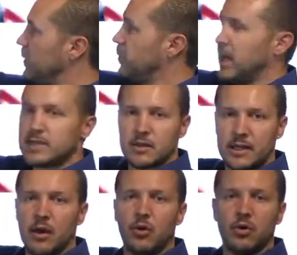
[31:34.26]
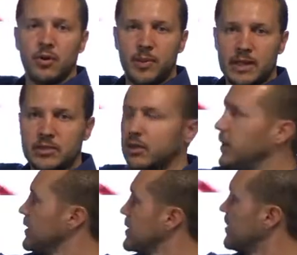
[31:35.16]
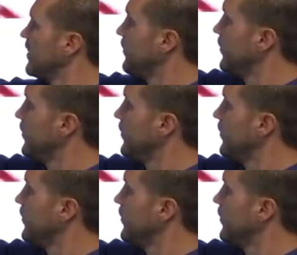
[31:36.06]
to be based on how old the patient is,